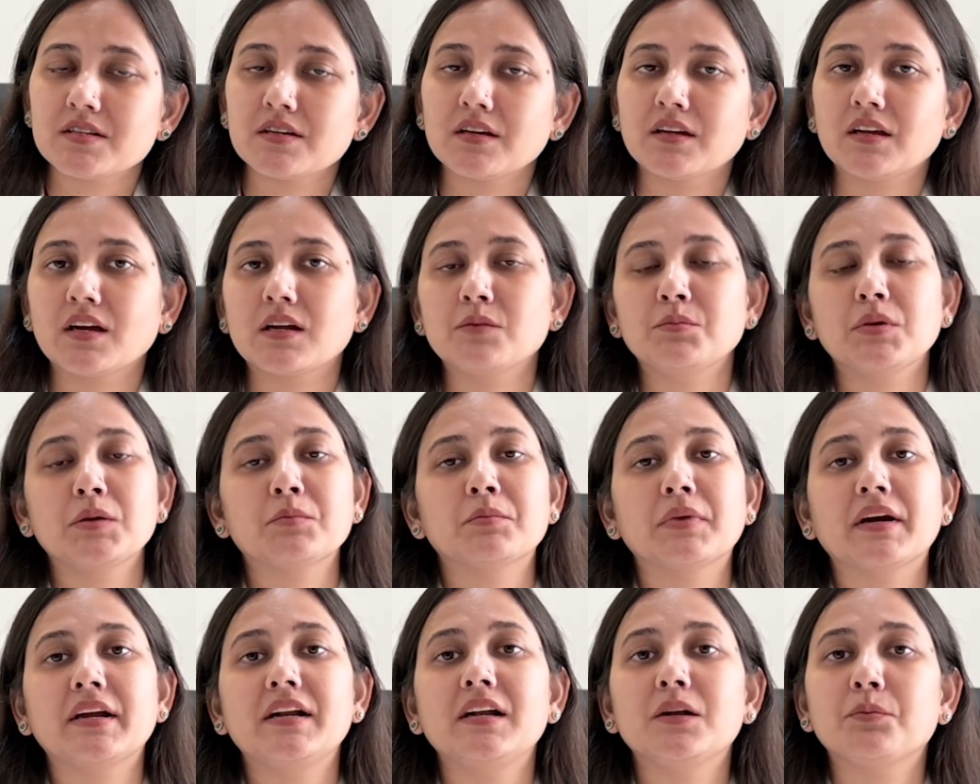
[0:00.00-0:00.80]
There can
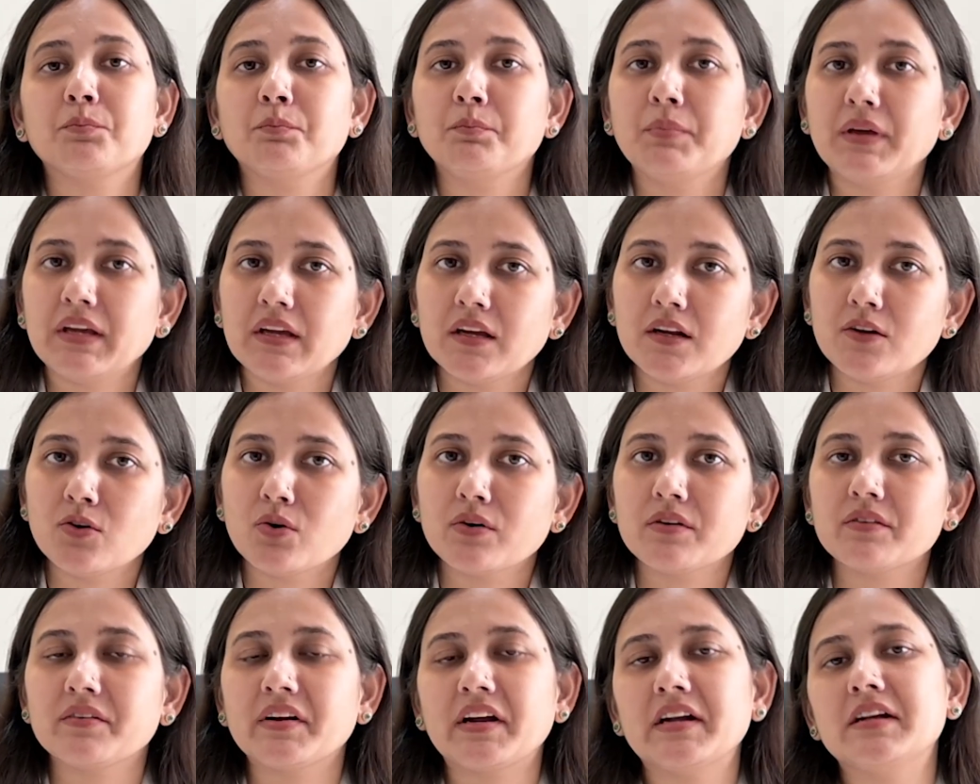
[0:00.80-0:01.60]
be mild
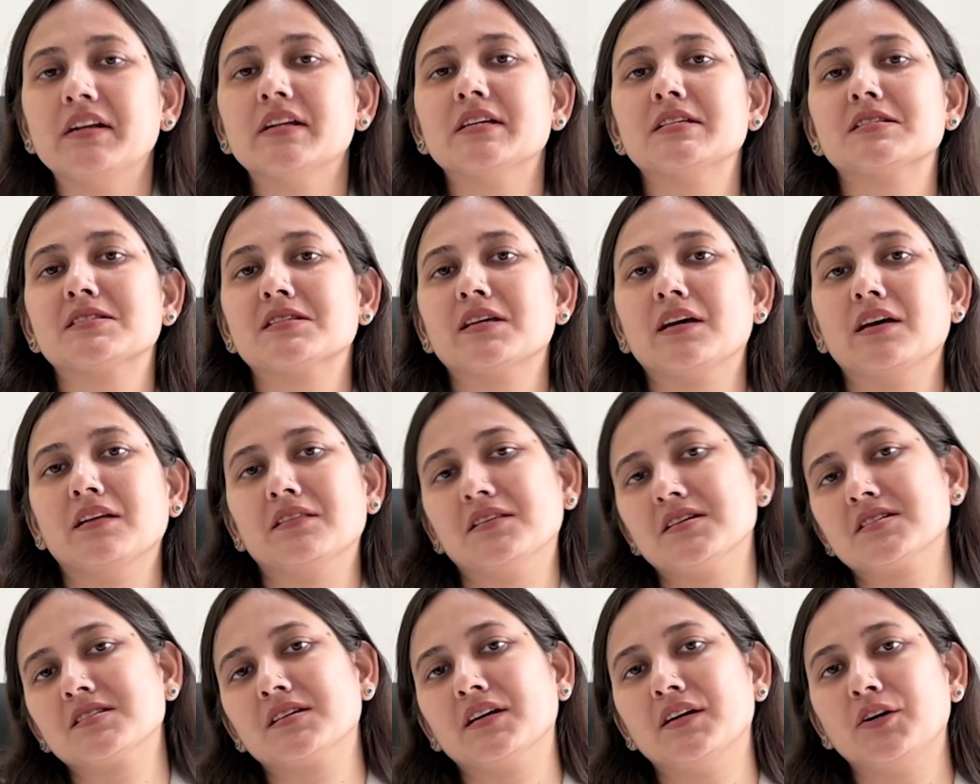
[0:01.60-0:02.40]
pain or redness
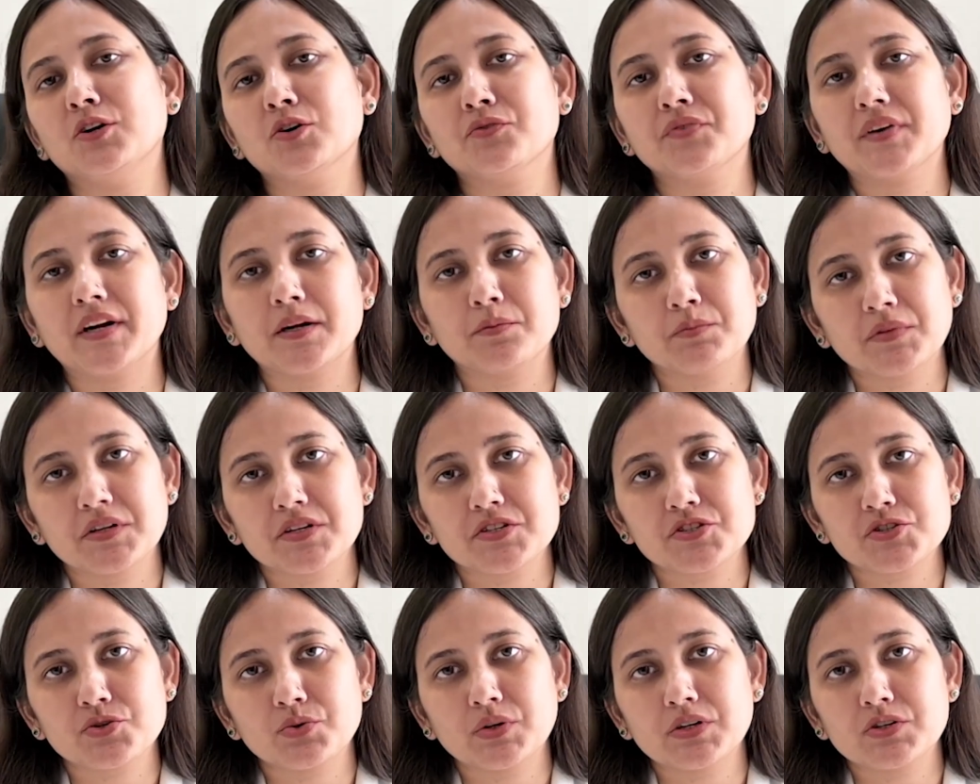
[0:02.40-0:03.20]
at the site of
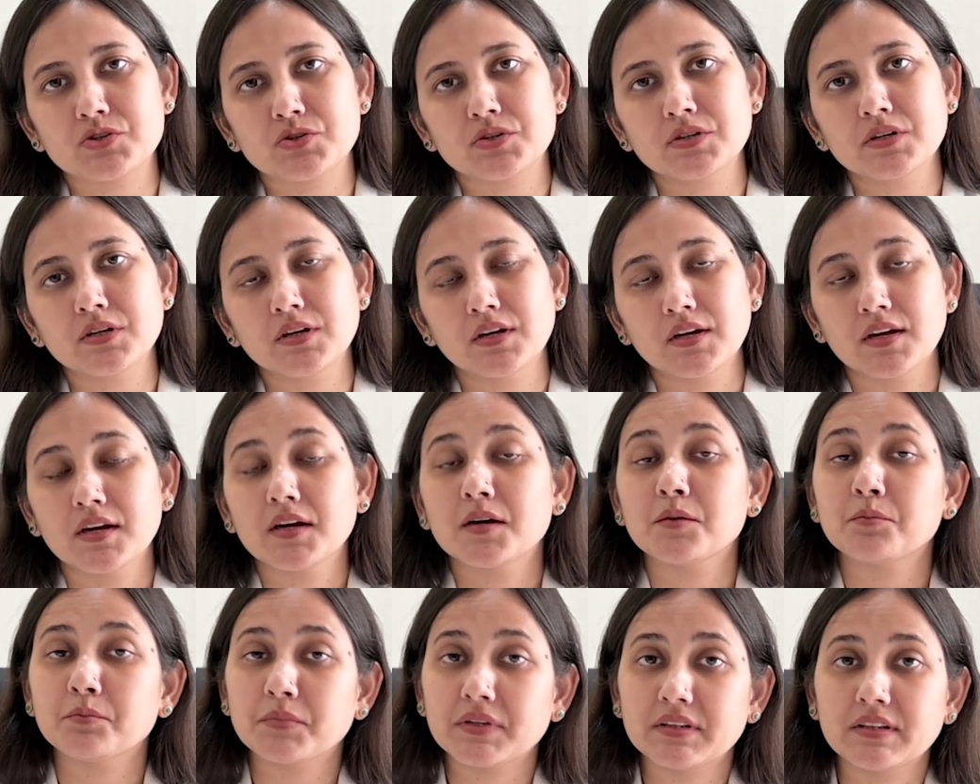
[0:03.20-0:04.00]
administration,
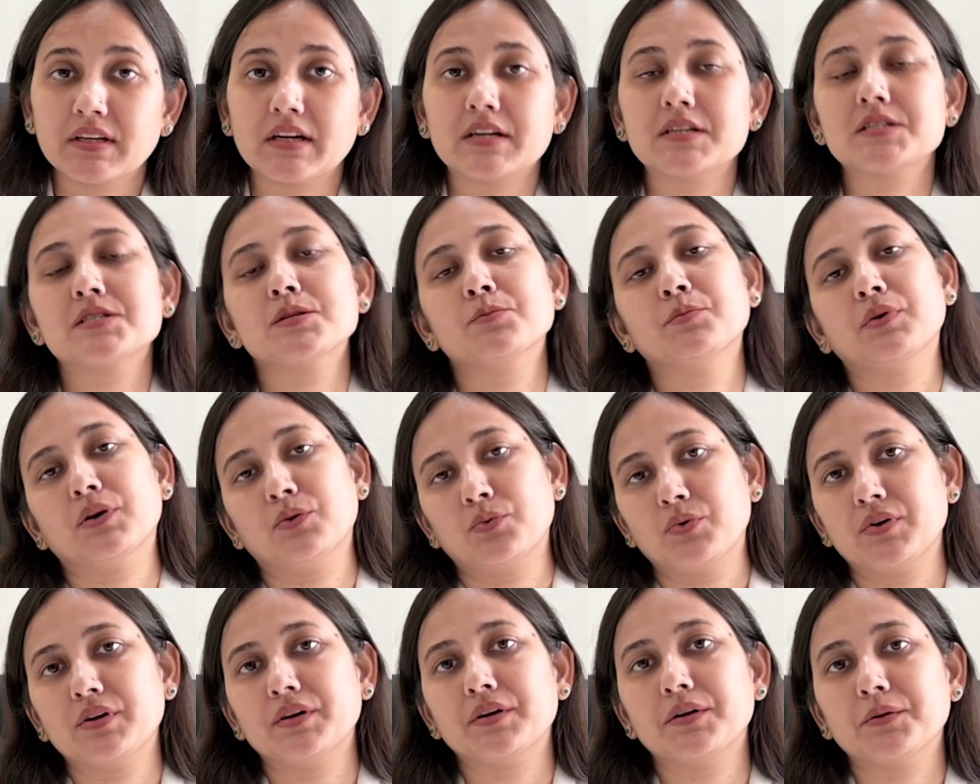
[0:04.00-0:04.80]
but that's
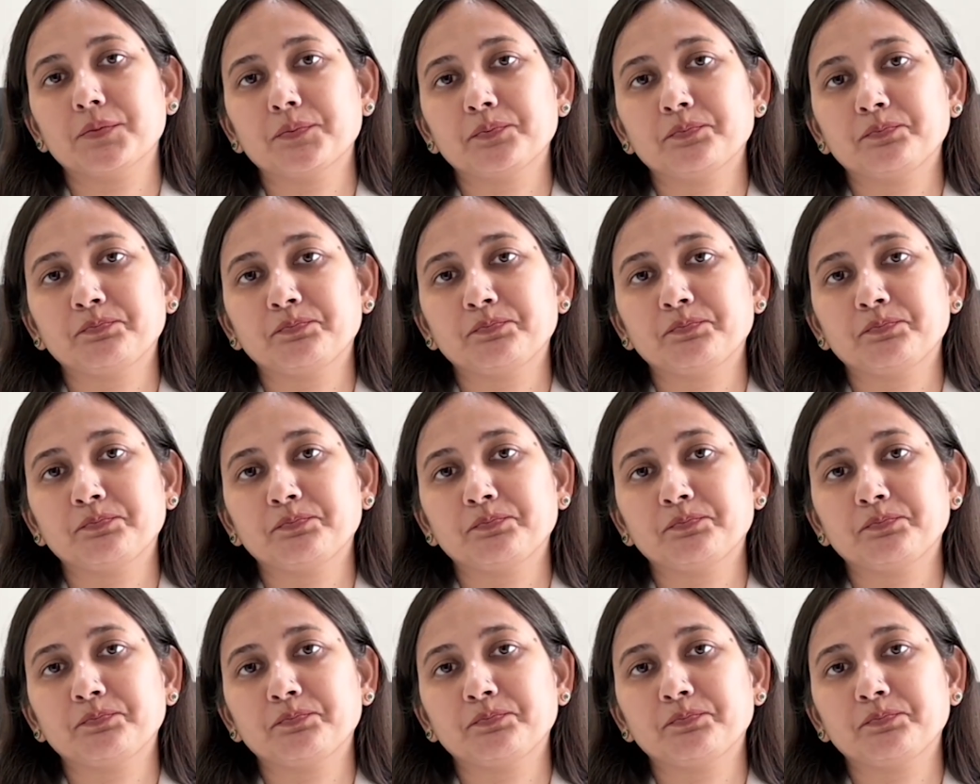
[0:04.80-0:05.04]
about it.